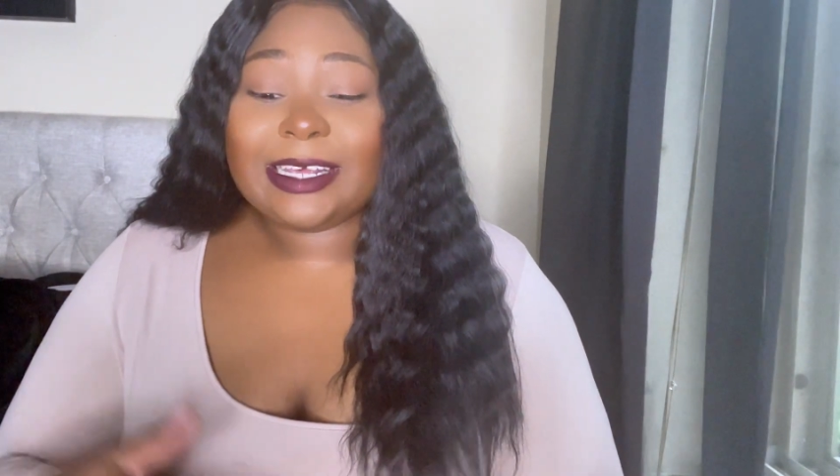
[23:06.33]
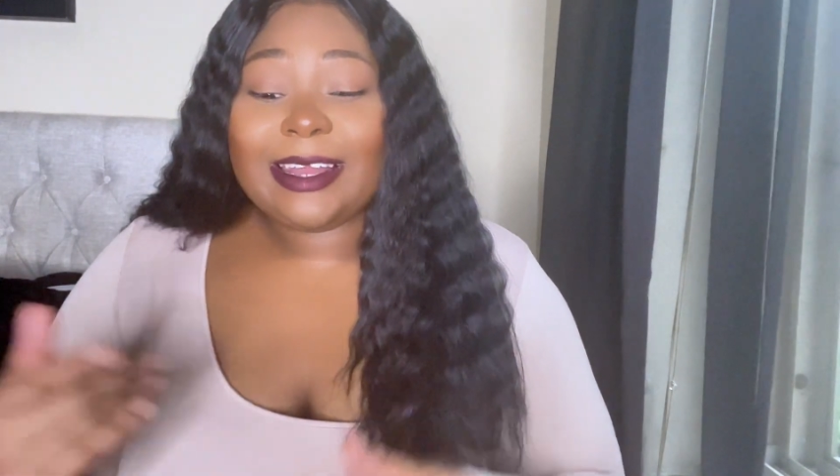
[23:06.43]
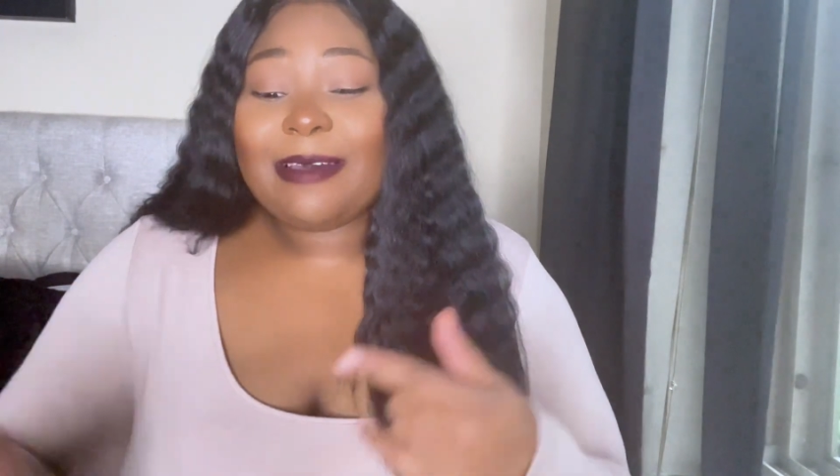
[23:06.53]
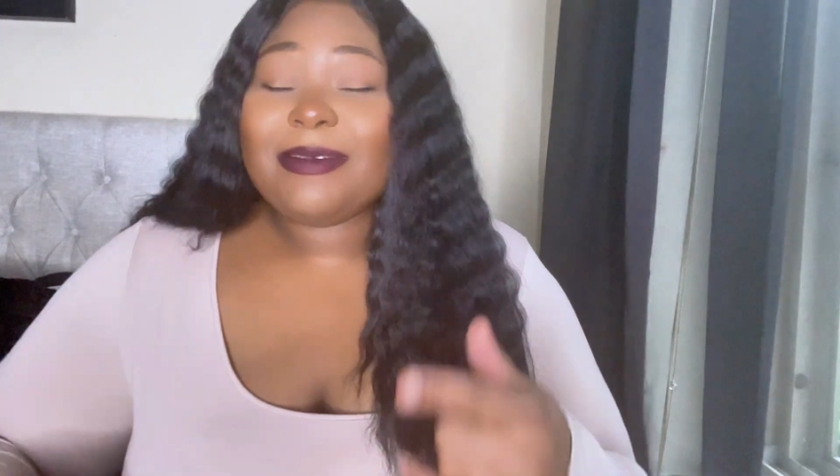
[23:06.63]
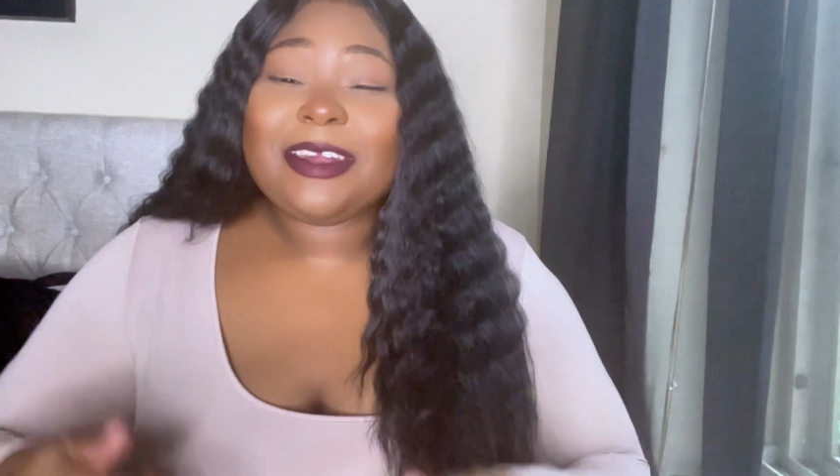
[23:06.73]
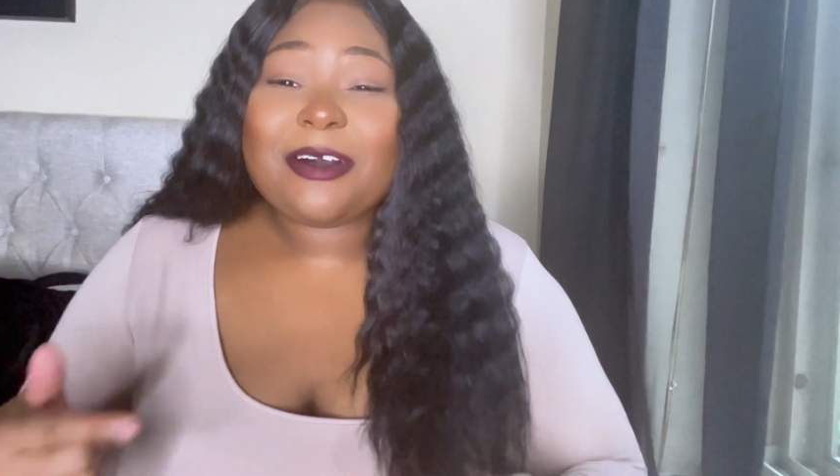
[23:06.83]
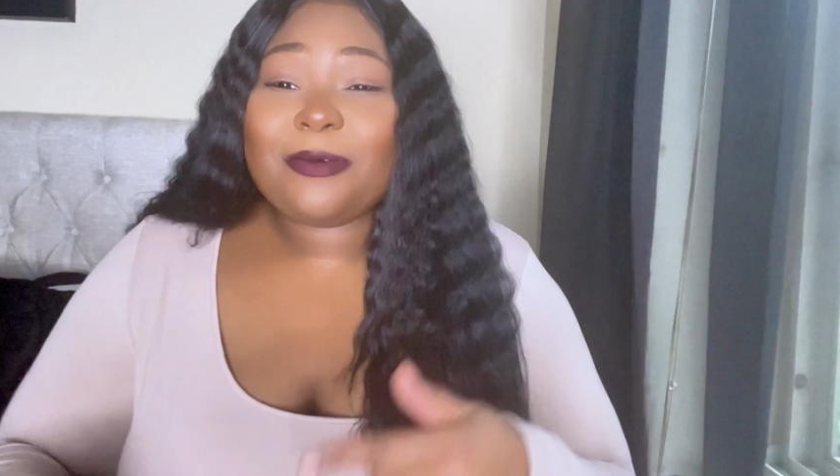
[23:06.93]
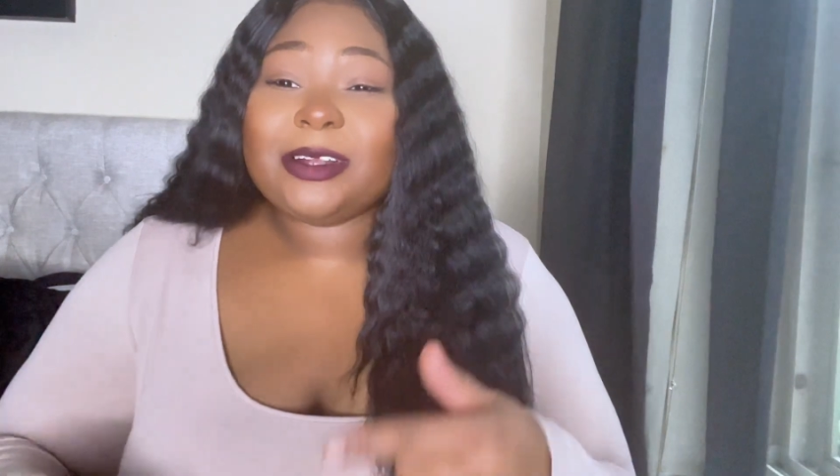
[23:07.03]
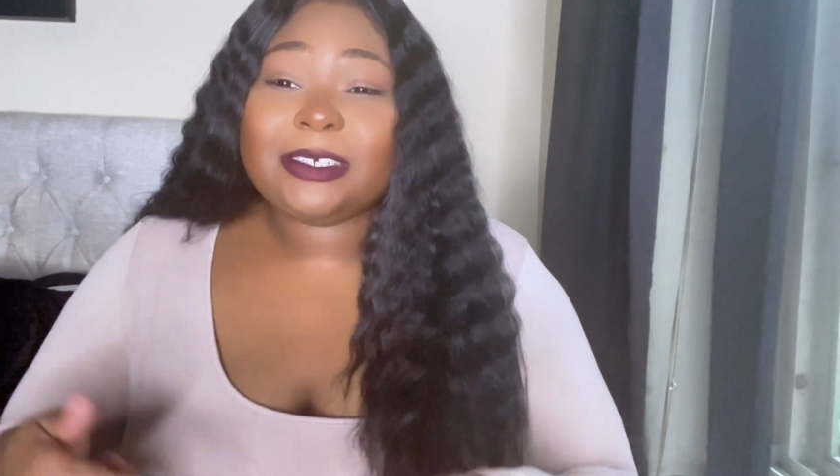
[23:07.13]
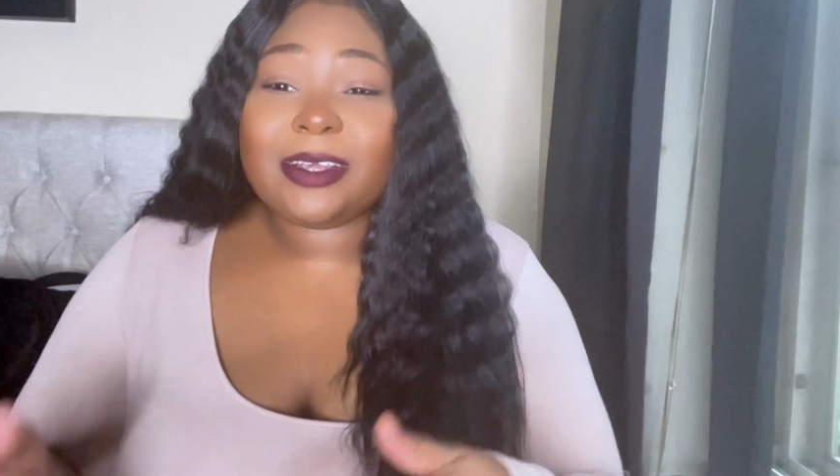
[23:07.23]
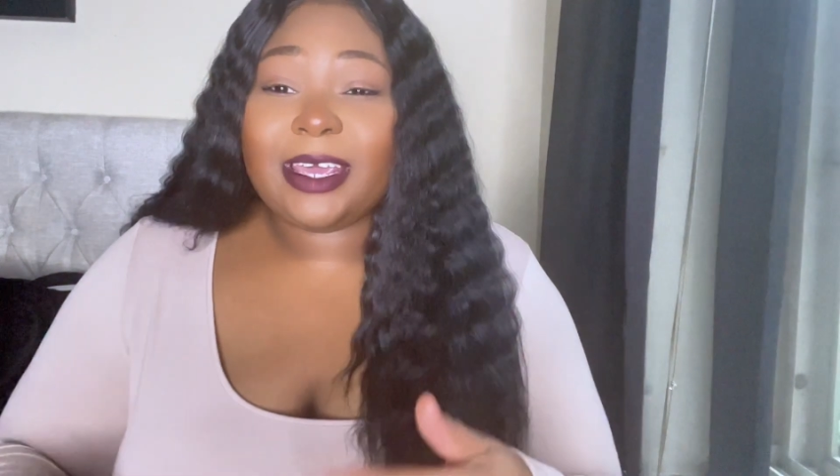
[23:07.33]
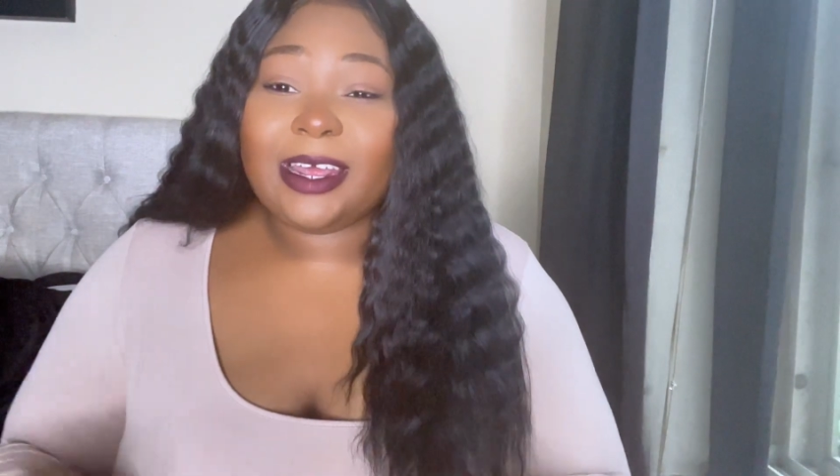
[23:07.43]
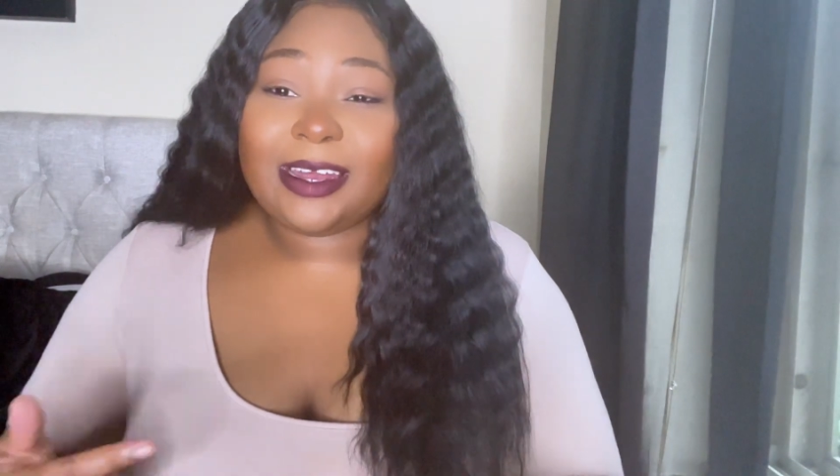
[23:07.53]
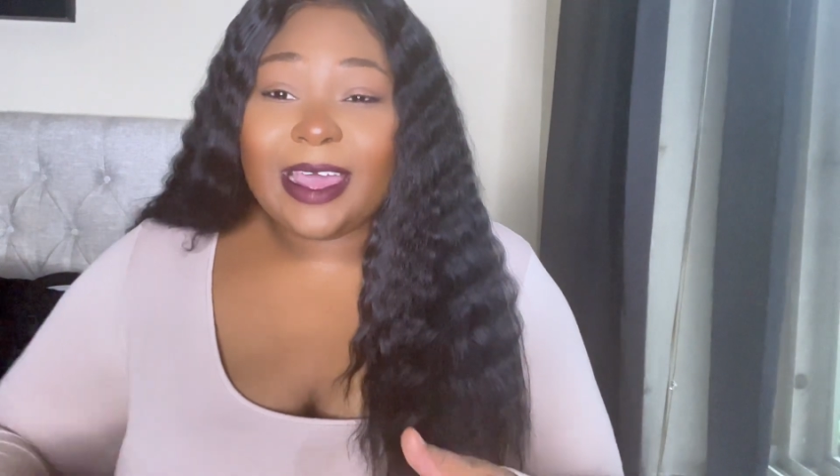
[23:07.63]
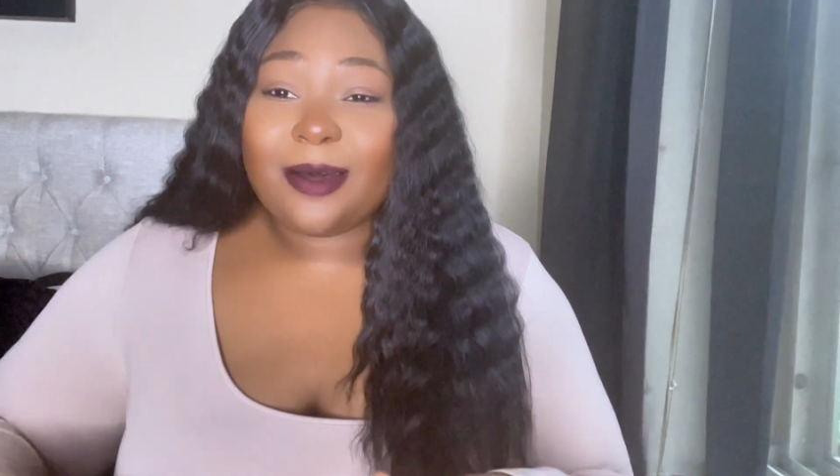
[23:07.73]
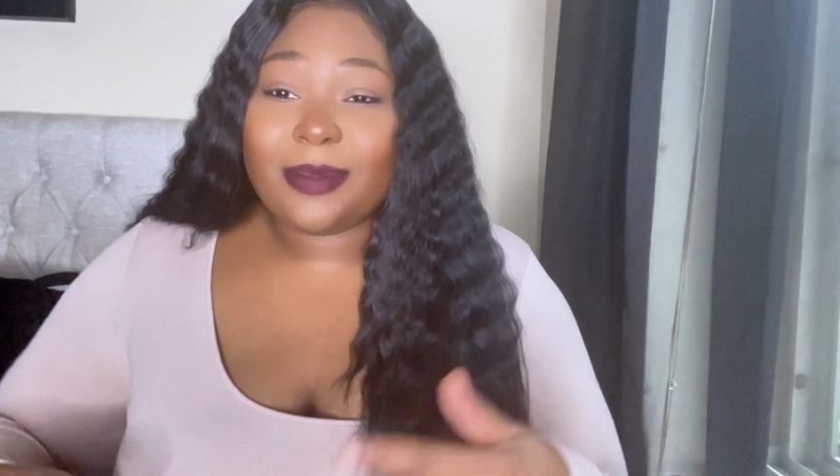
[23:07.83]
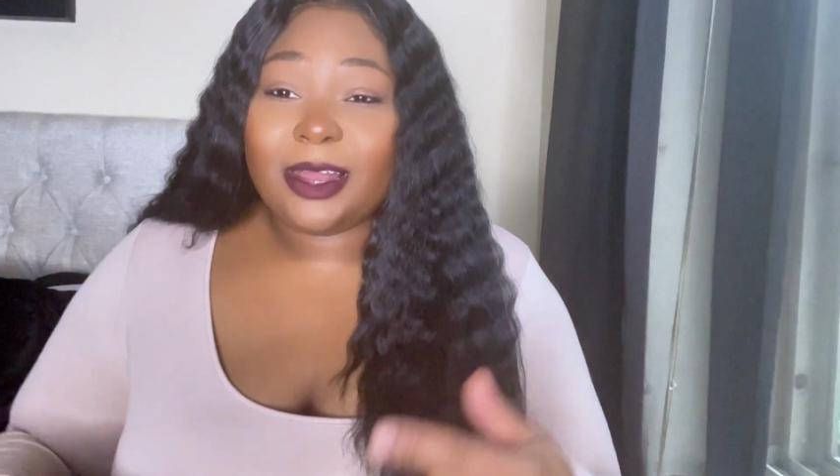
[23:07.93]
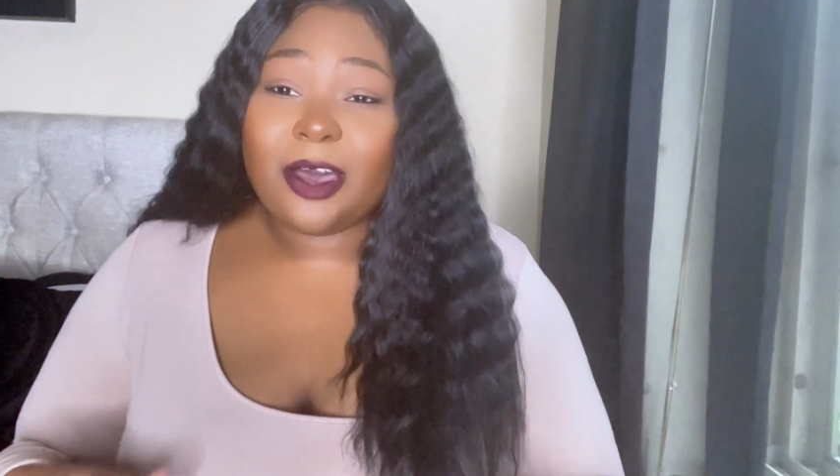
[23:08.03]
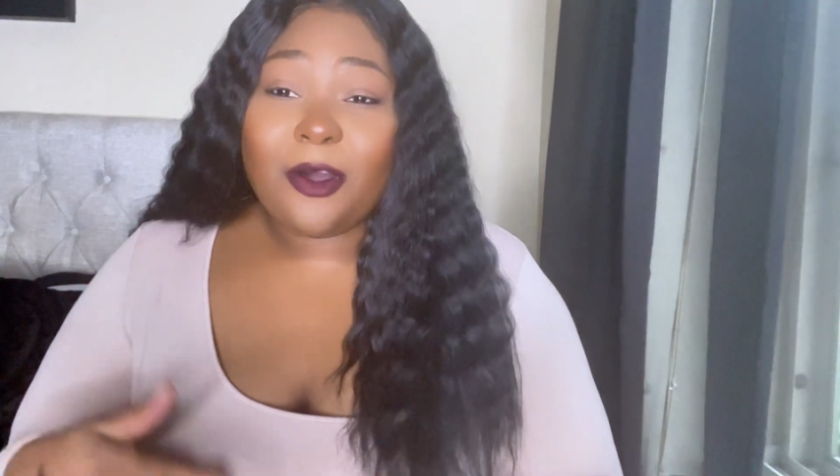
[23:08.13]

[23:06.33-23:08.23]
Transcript: let me know what you're getting down below.